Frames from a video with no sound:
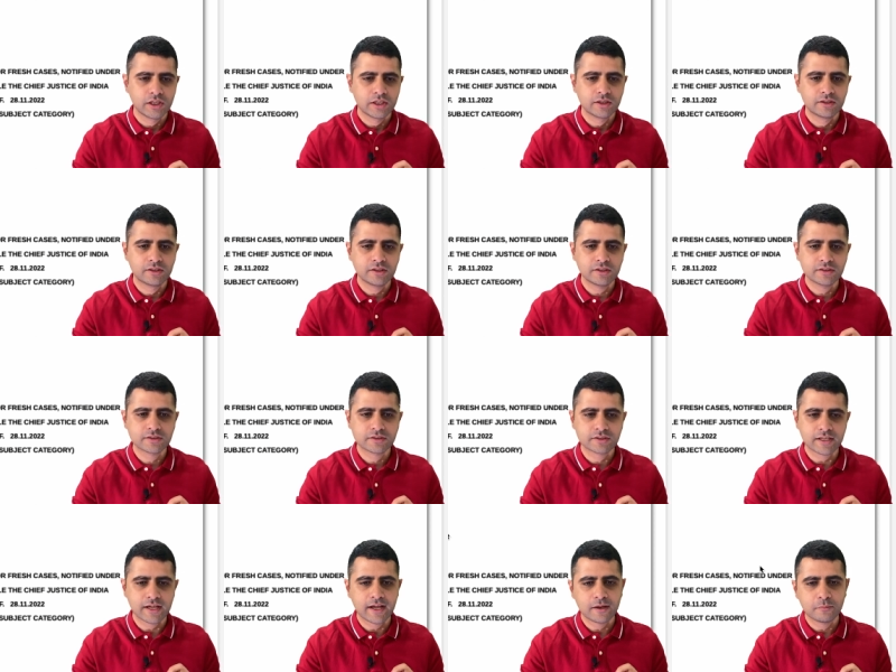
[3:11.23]
This
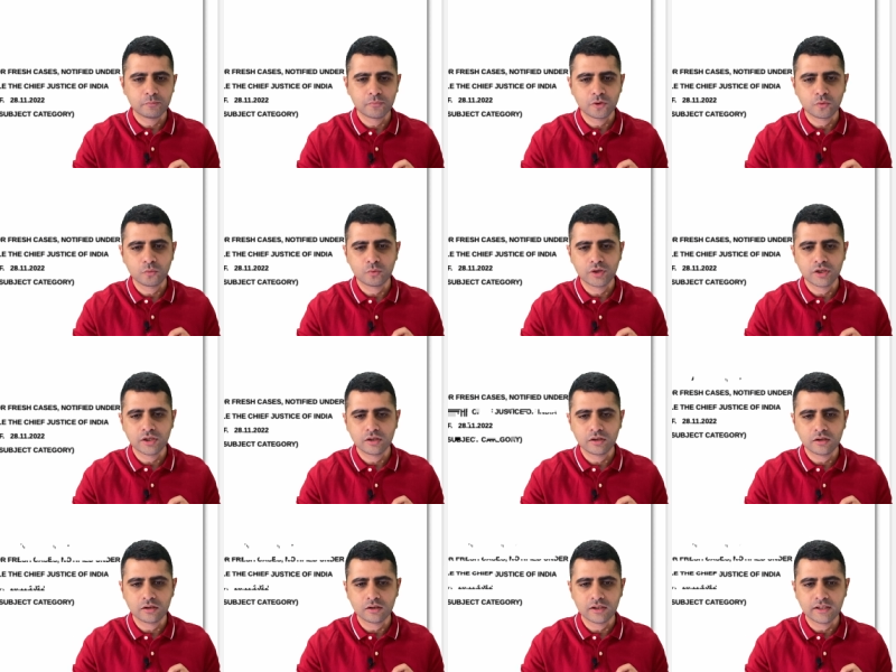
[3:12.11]
tab
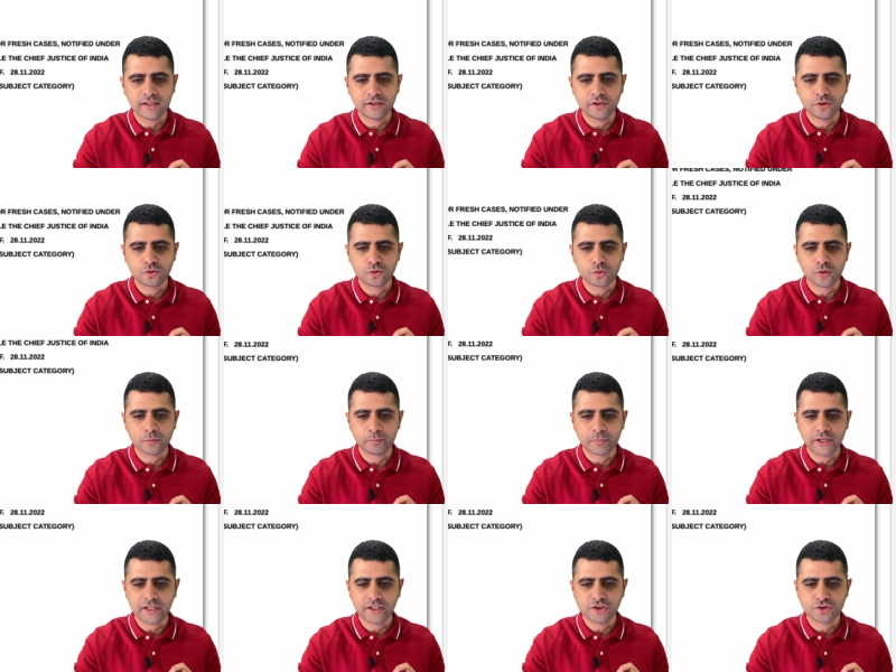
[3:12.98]
will lead you to a
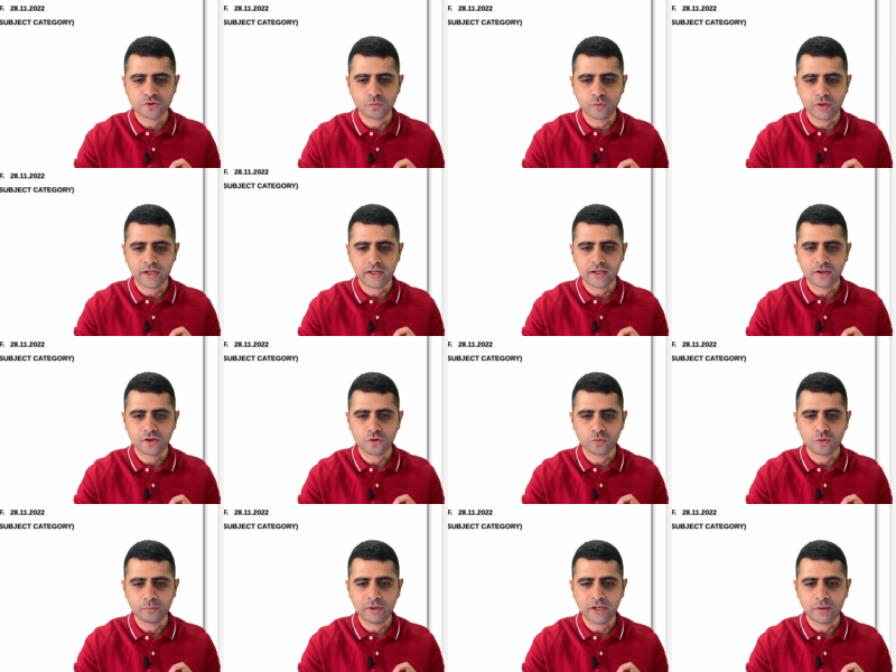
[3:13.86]
page where you
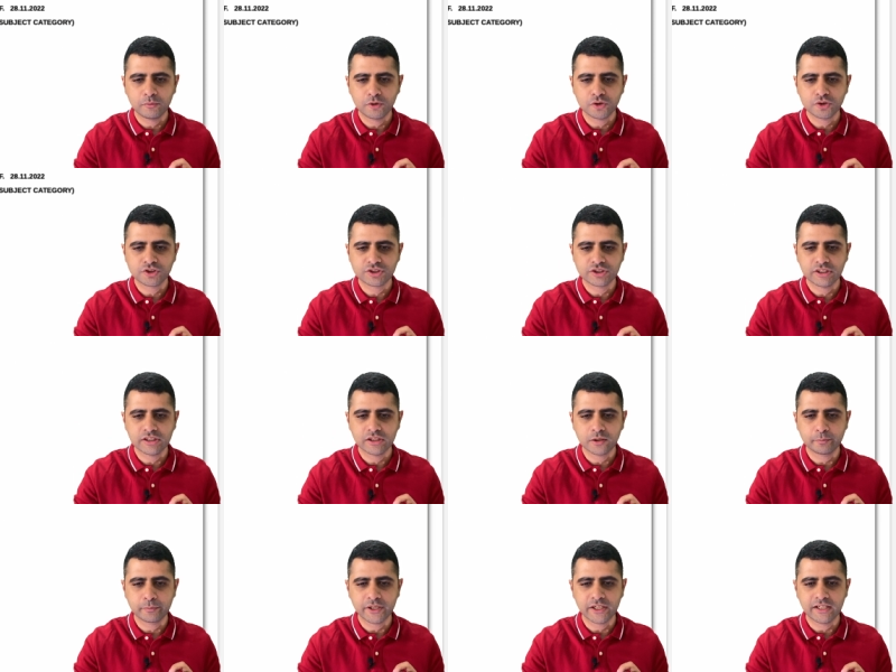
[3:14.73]
will be able to see a
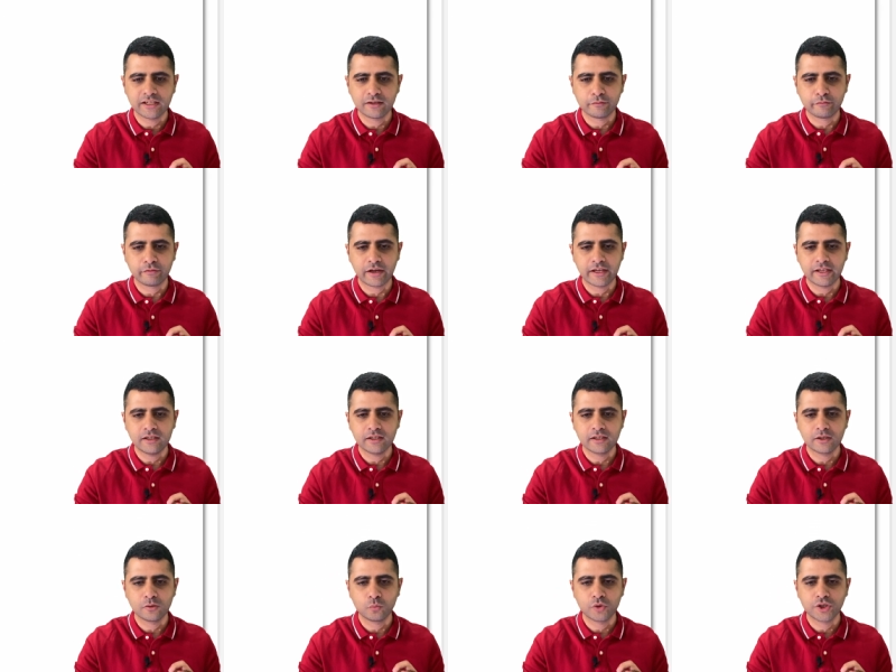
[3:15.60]
PDF file
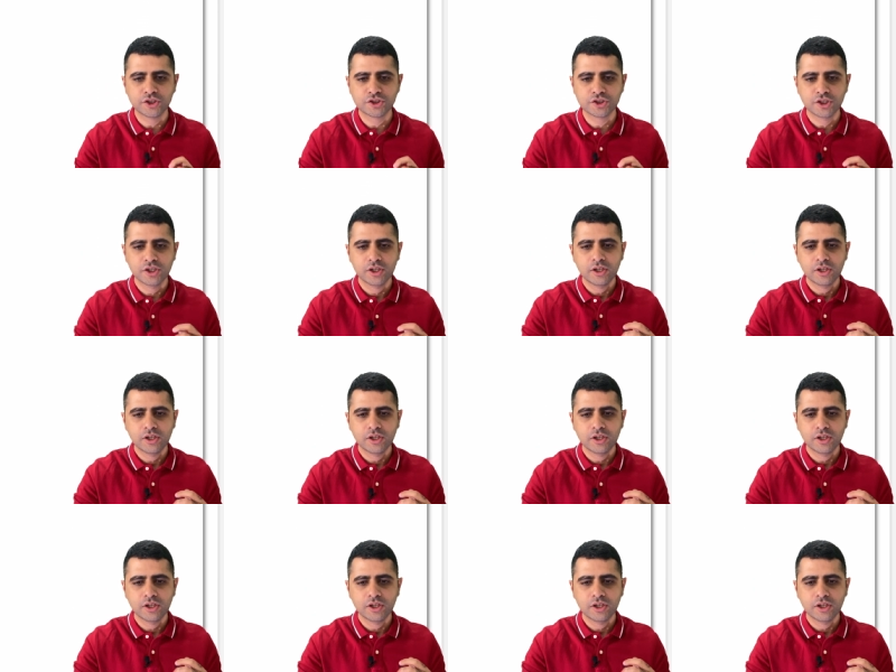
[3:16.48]
in which